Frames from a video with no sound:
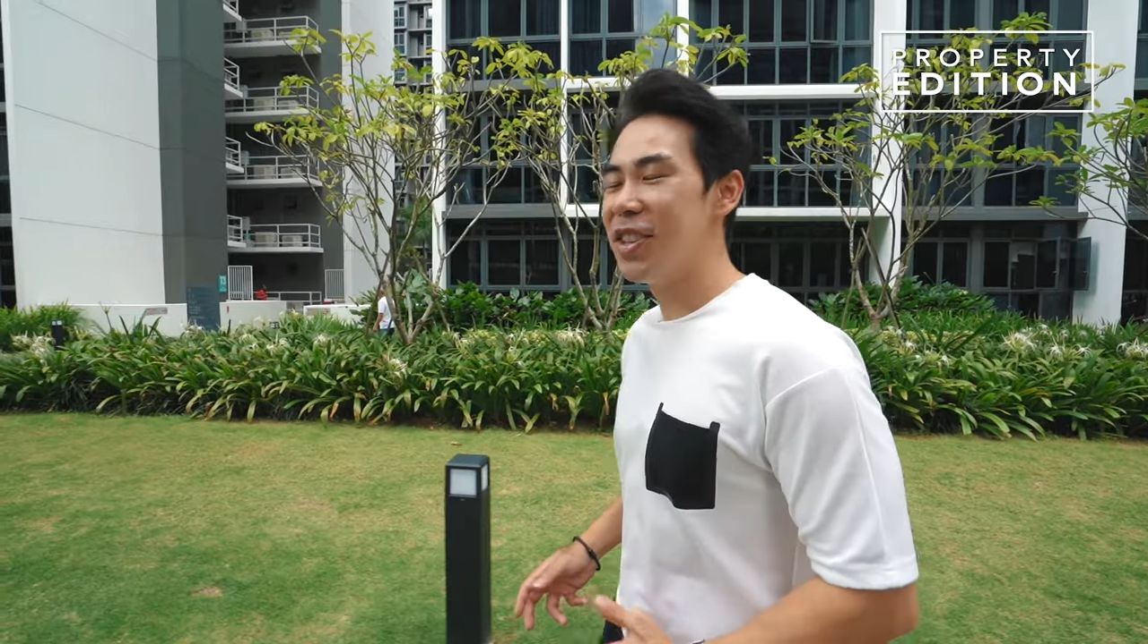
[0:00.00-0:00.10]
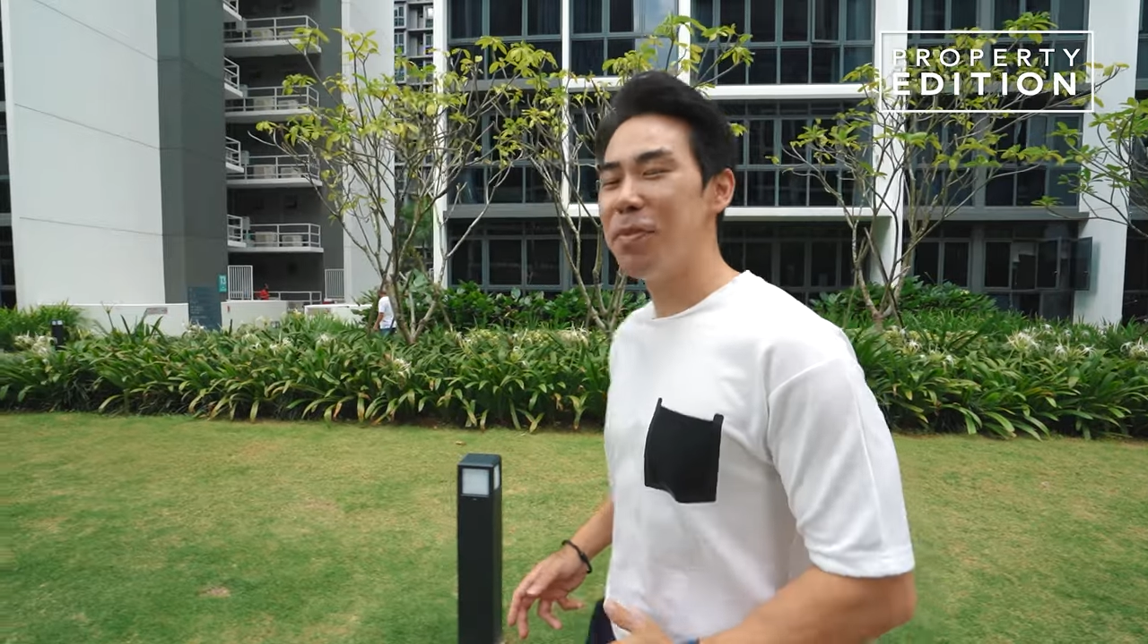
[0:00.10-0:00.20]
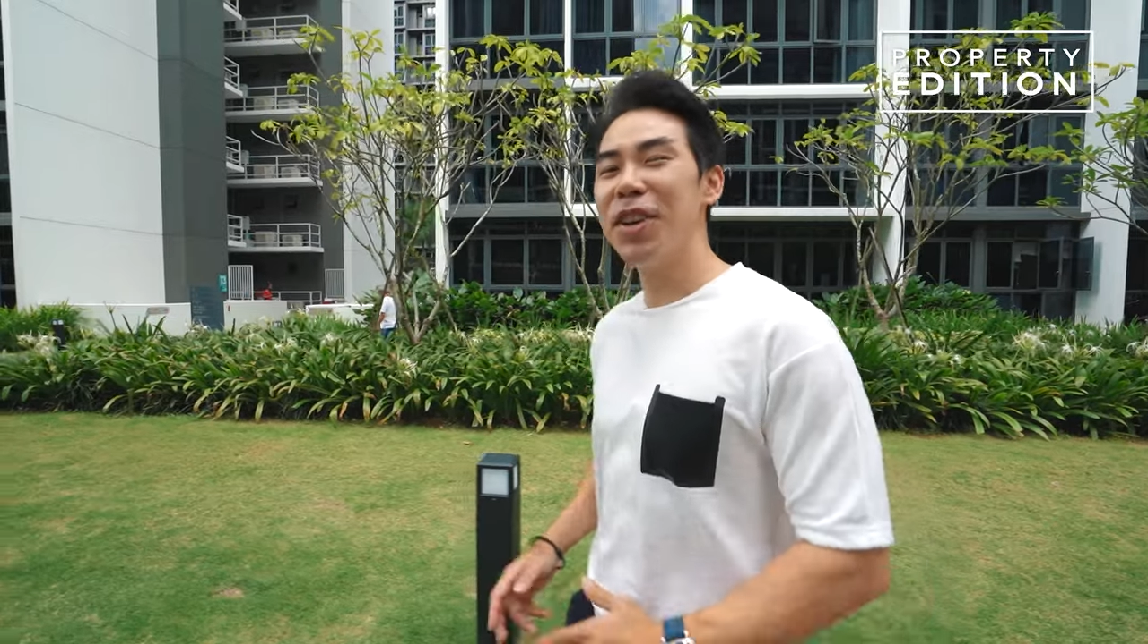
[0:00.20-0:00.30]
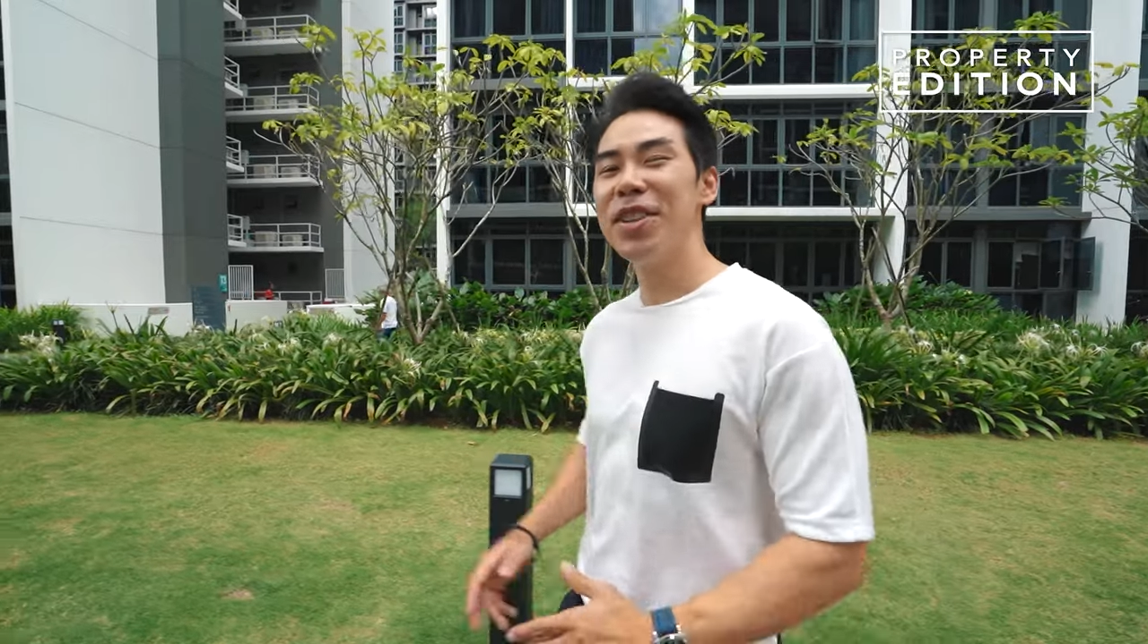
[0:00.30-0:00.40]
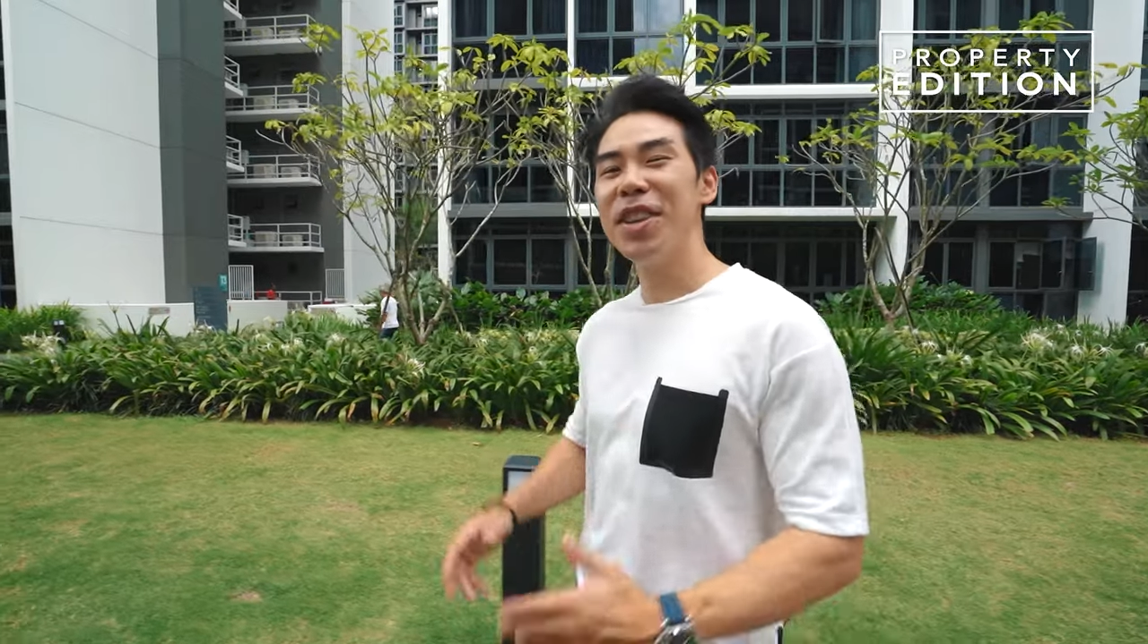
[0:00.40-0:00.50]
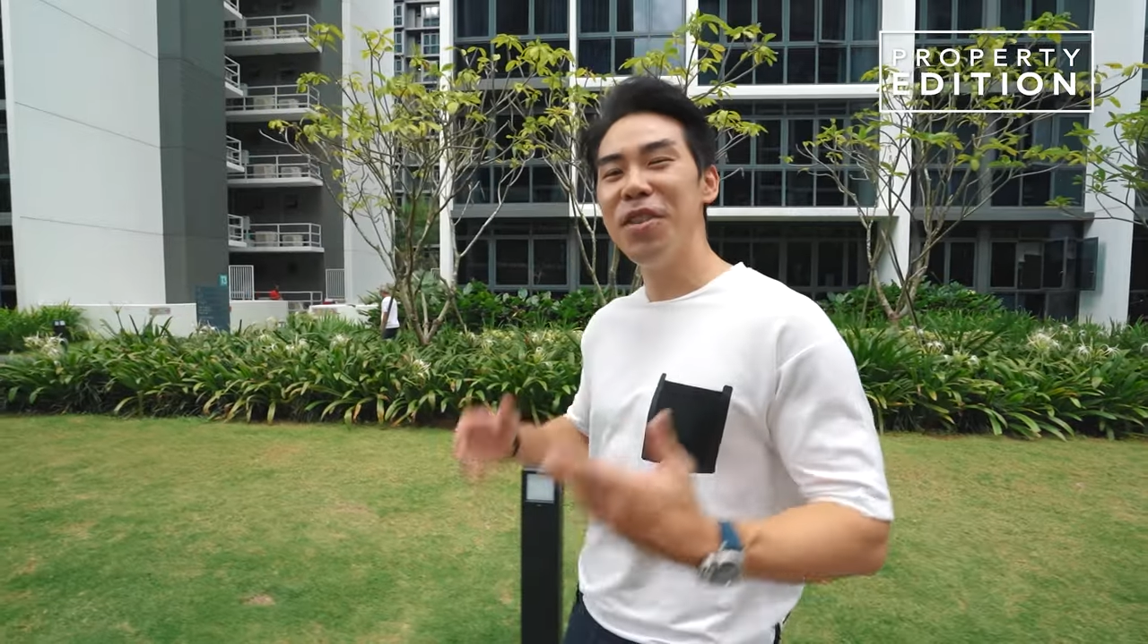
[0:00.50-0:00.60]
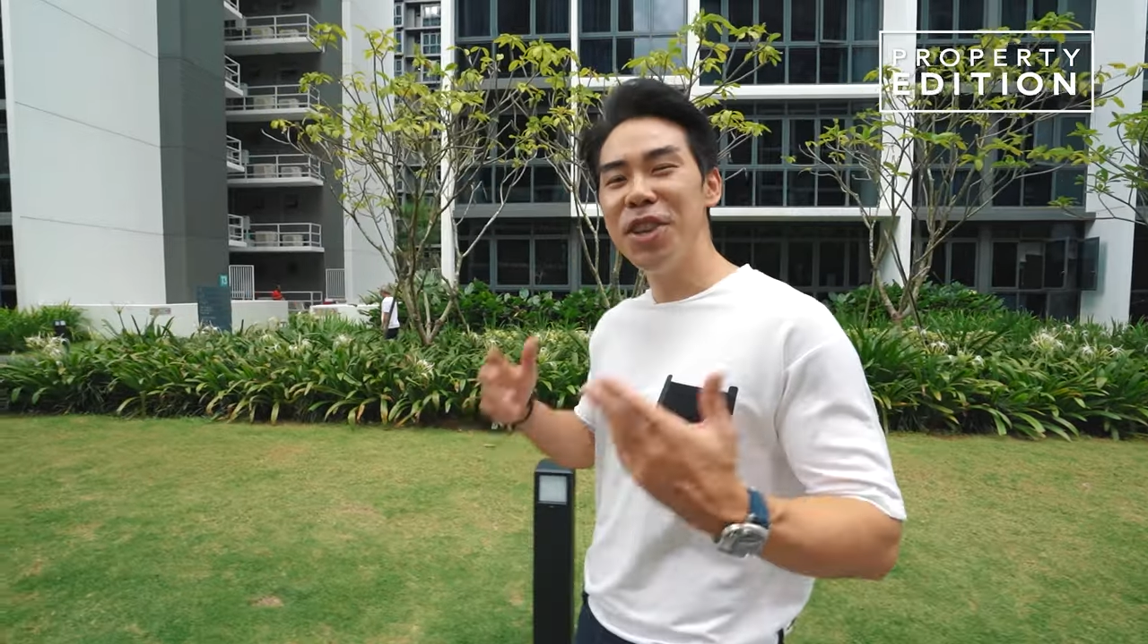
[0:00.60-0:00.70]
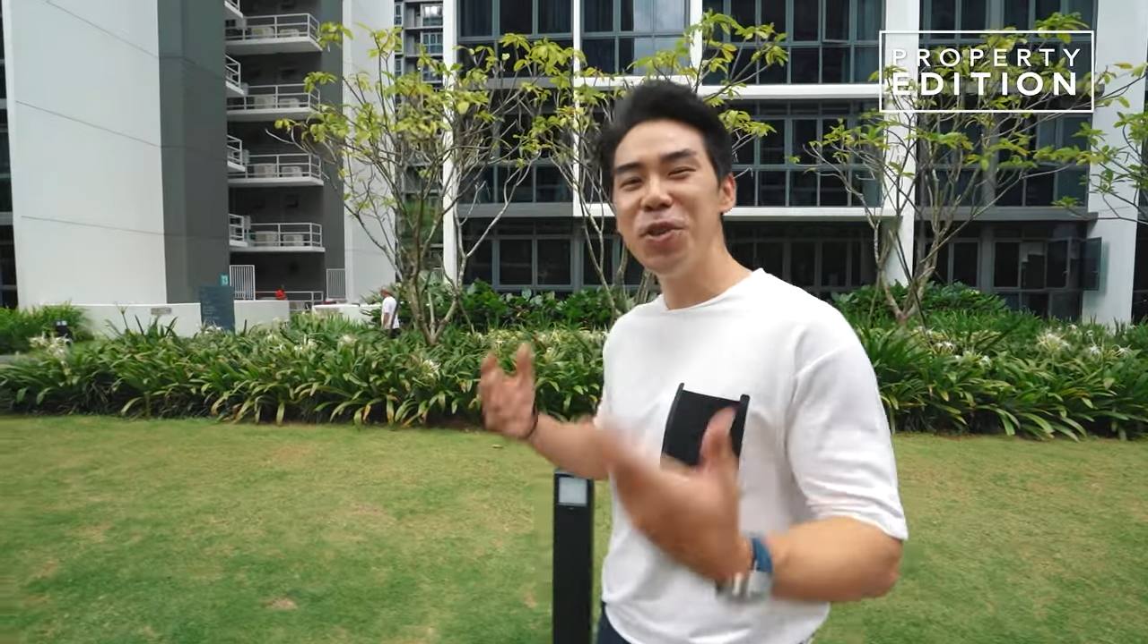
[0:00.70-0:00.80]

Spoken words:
It's because of the